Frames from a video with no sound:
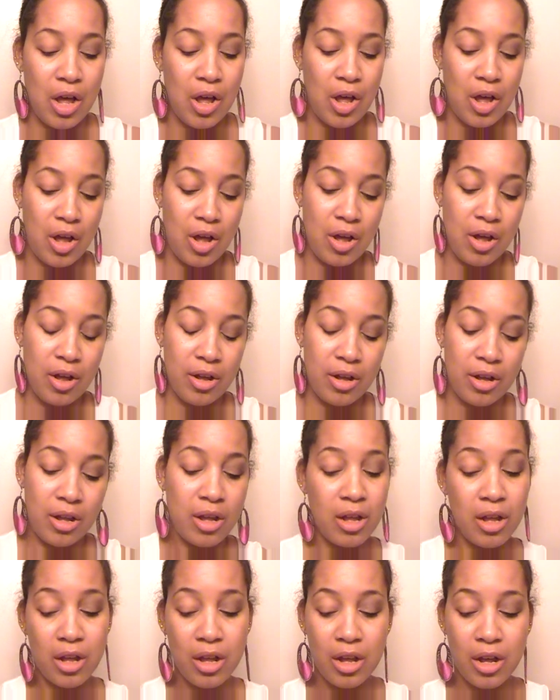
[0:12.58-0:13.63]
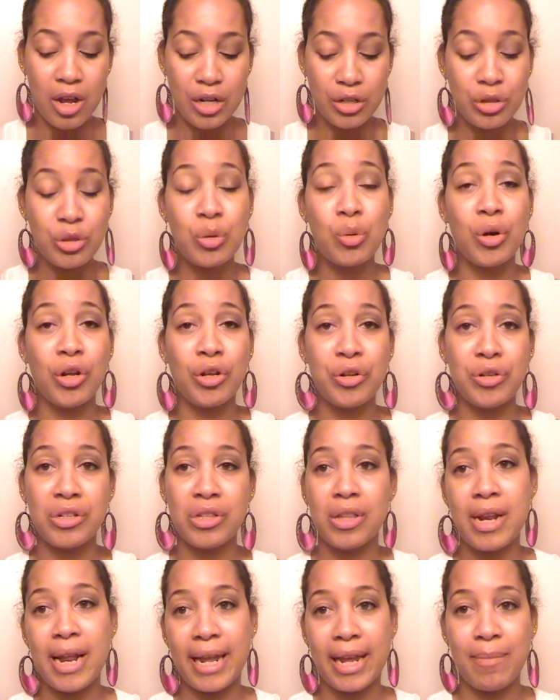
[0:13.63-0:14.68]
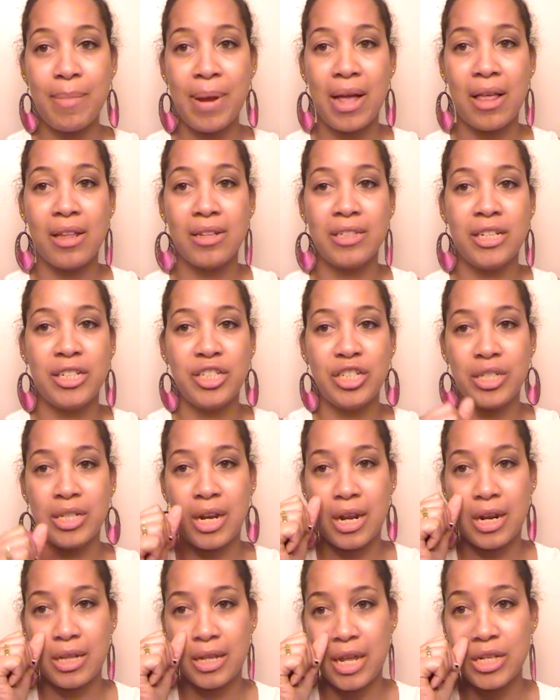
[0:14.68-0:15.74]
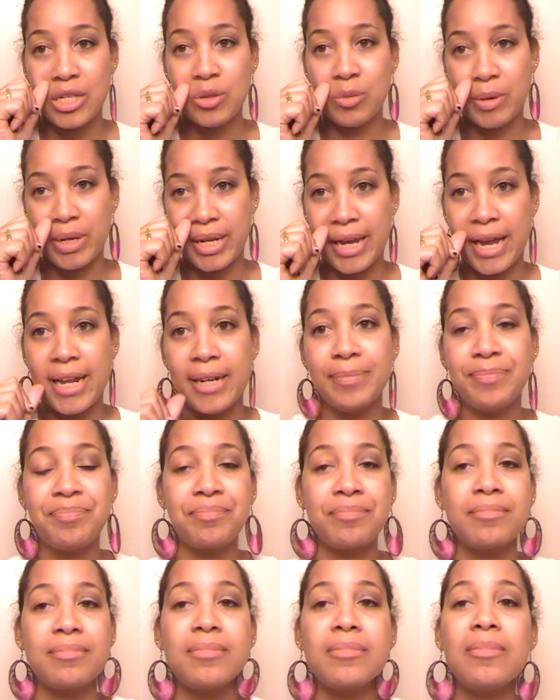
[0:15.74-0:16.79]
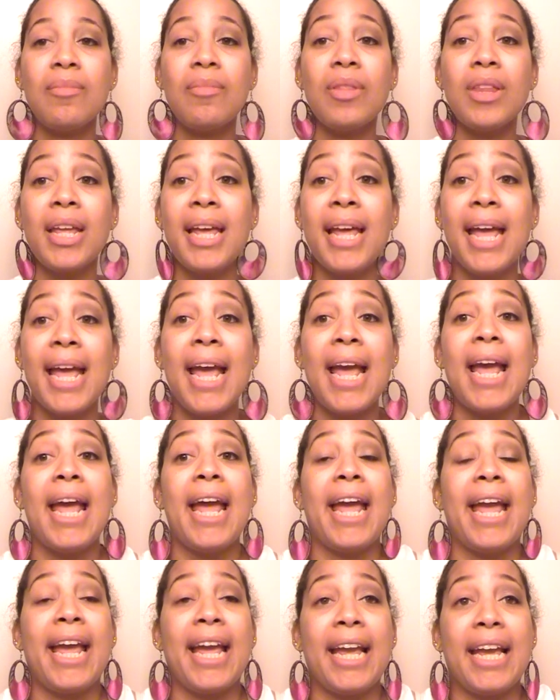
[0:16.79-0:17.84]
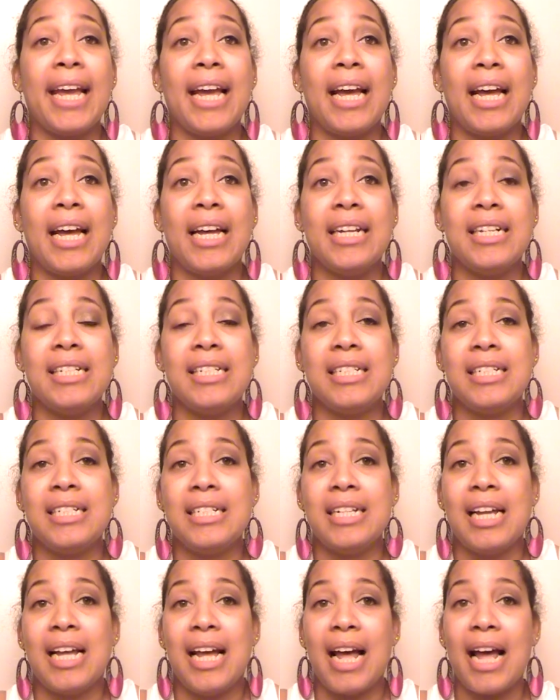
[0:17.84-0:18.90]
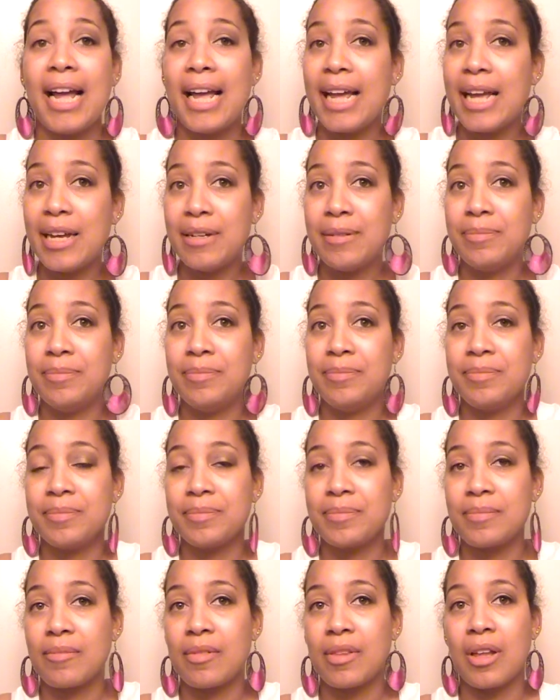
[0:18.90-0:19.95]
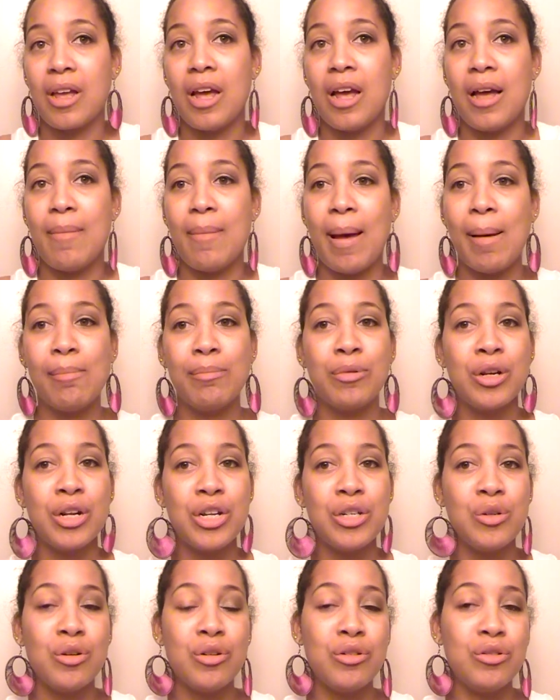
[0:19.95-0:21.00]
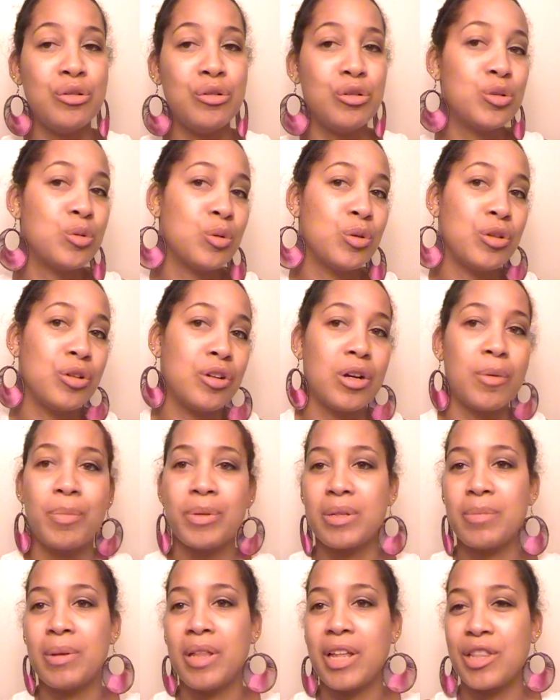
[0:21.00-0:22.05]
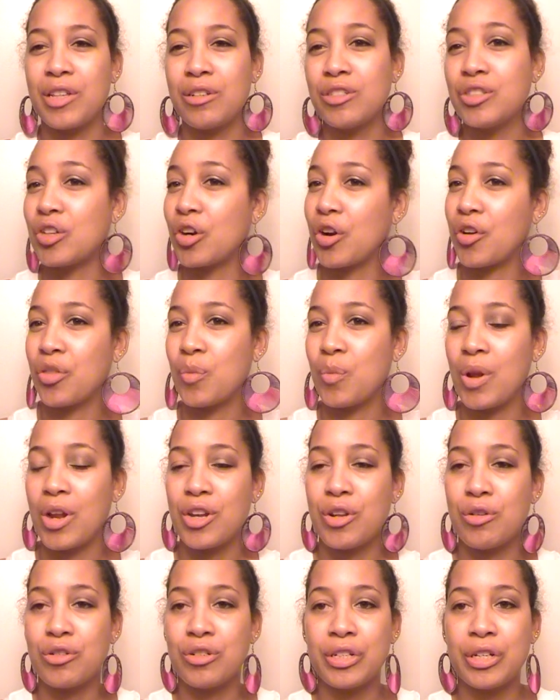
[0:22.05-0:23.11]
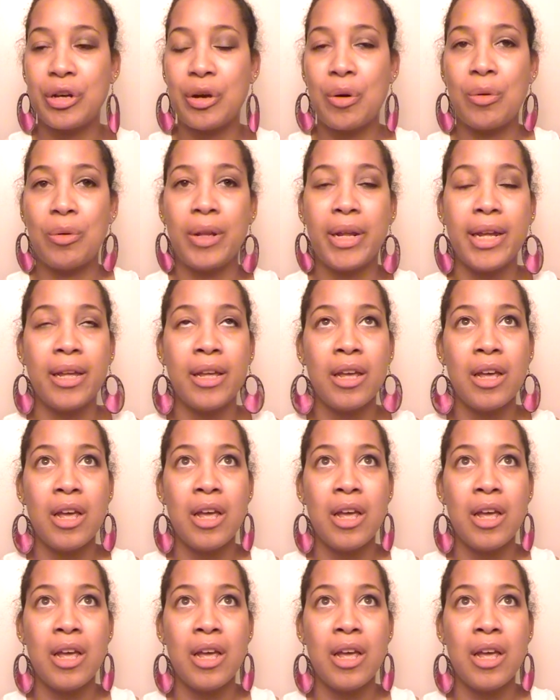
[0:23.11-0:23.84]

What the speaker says: a tutorial using the Naked palette since I just got it last weekend. And I am. I'm going to do a neutral look, but it's going to be like a little darker than what I'd usually go. Like,